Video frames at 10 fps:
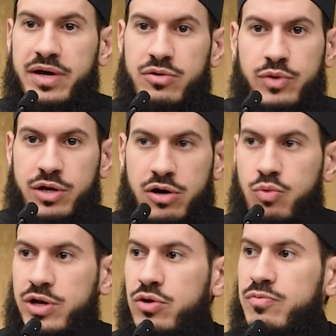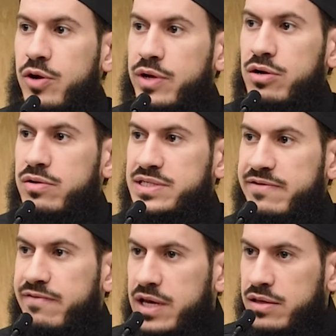We are one ummah regardless of
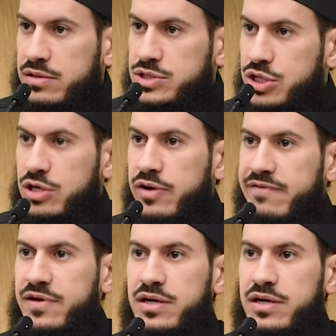the geographic